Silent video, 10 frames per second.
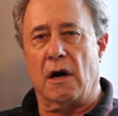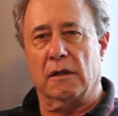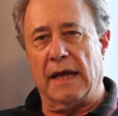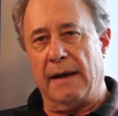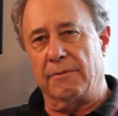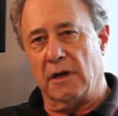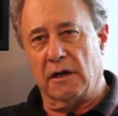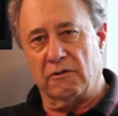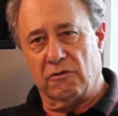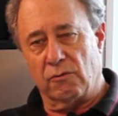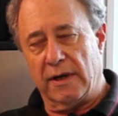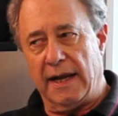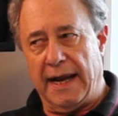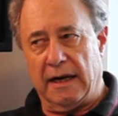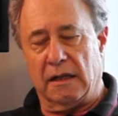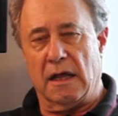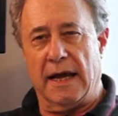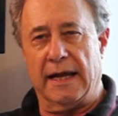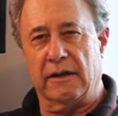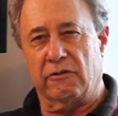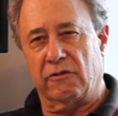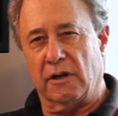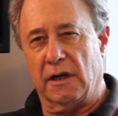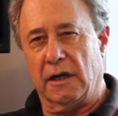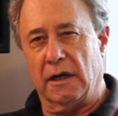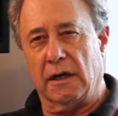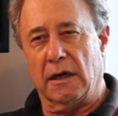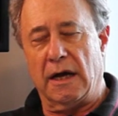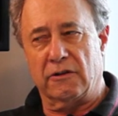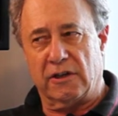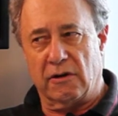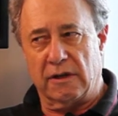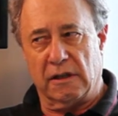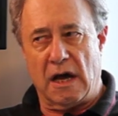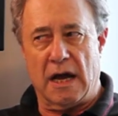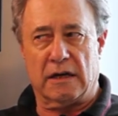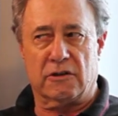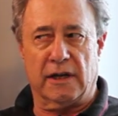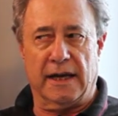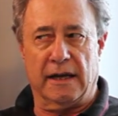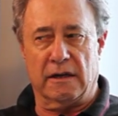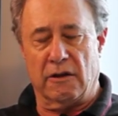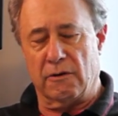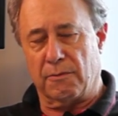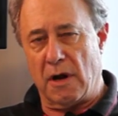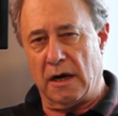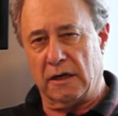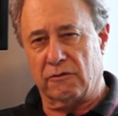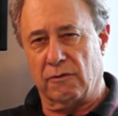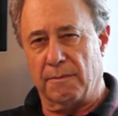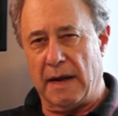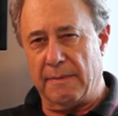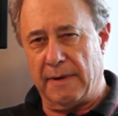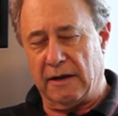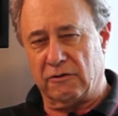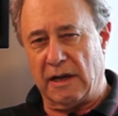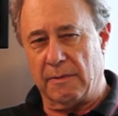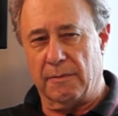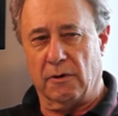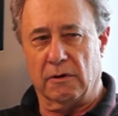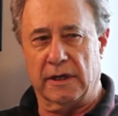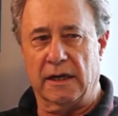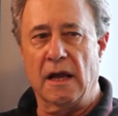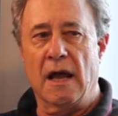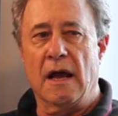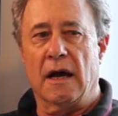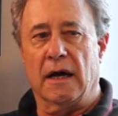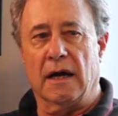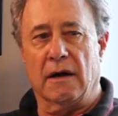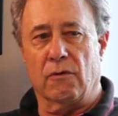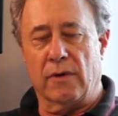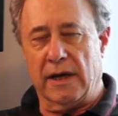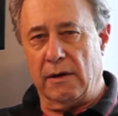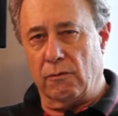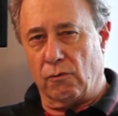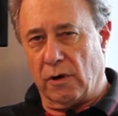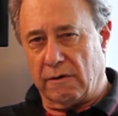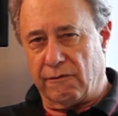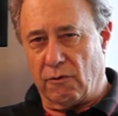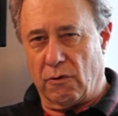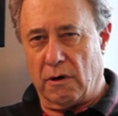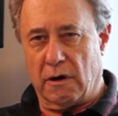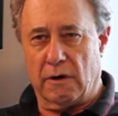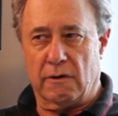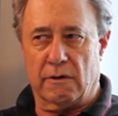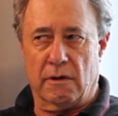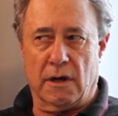our lab does, we analyze high security locks and other products for bypass capability. We work for